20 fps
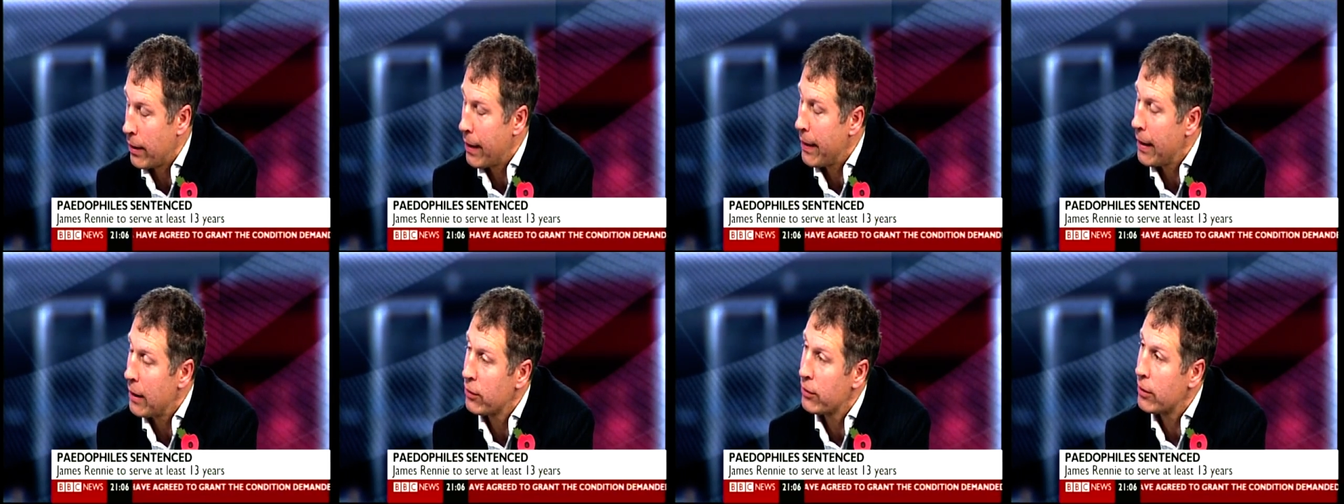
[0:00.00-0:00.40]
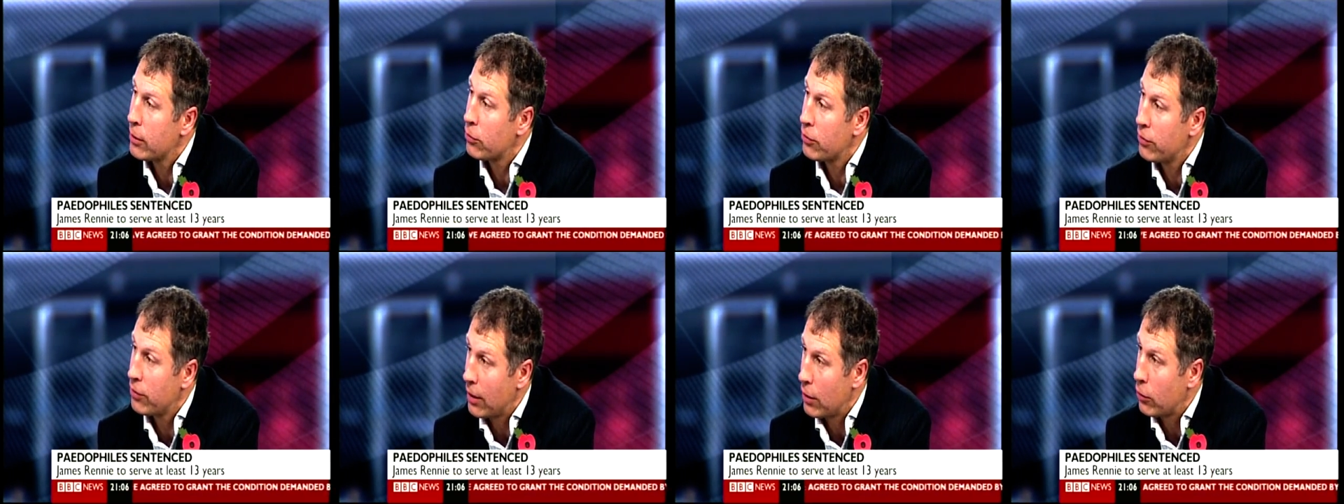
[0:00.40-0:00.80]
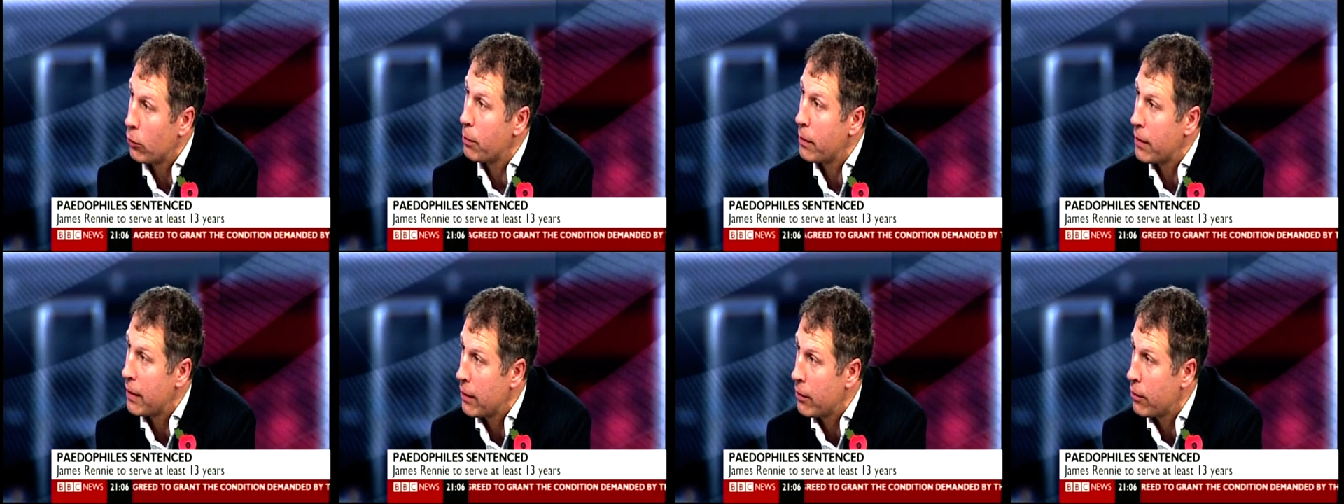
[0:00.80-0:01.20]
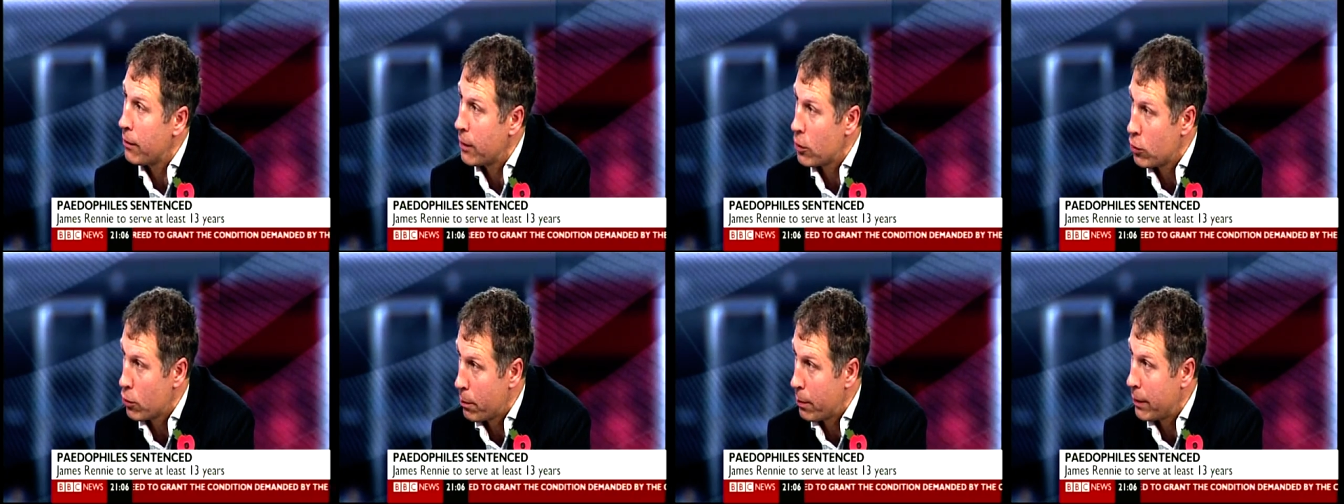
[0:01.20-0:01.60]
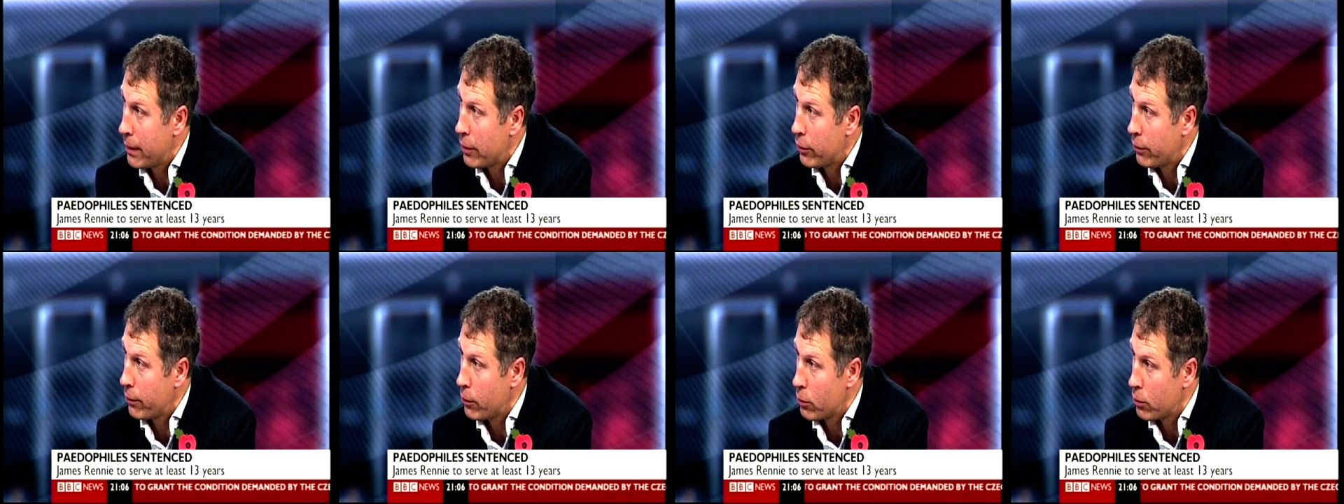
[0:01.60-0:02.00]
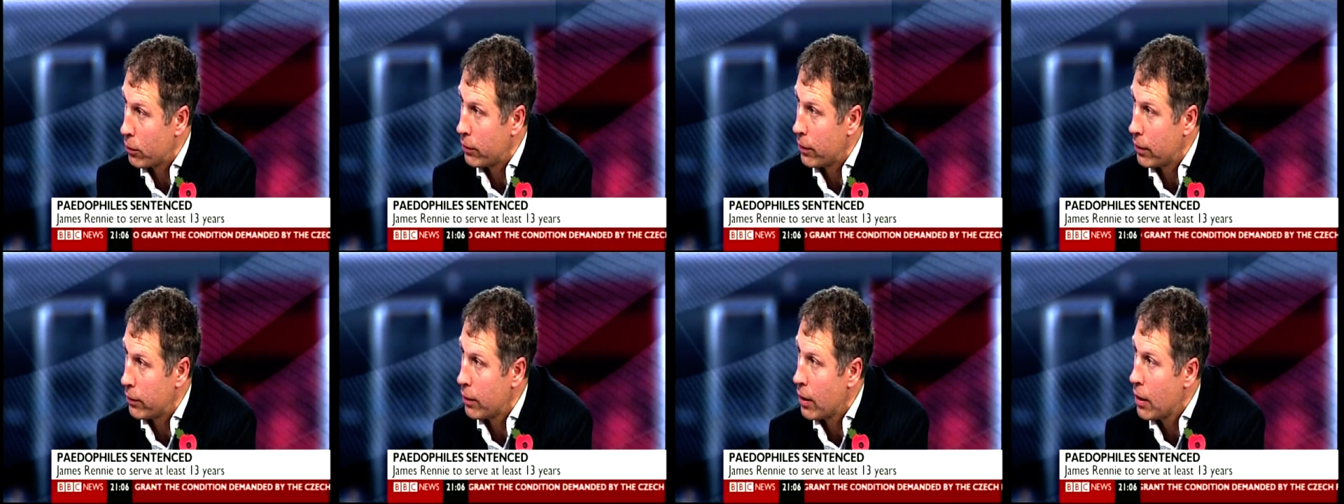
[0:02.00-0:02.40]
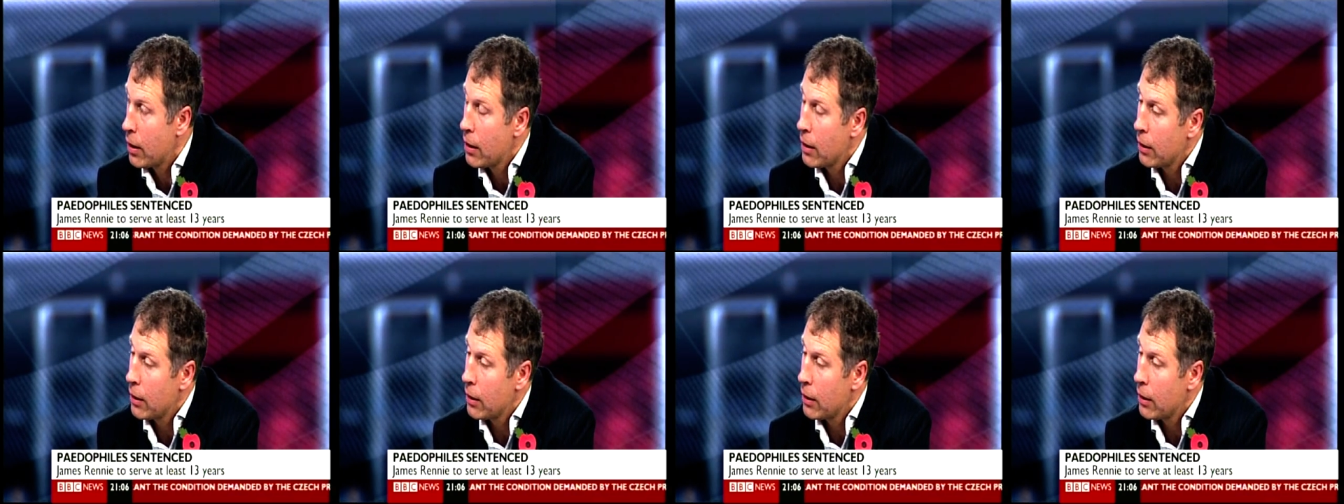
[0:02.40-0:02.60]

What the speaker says: Now that still sits with individual police forces.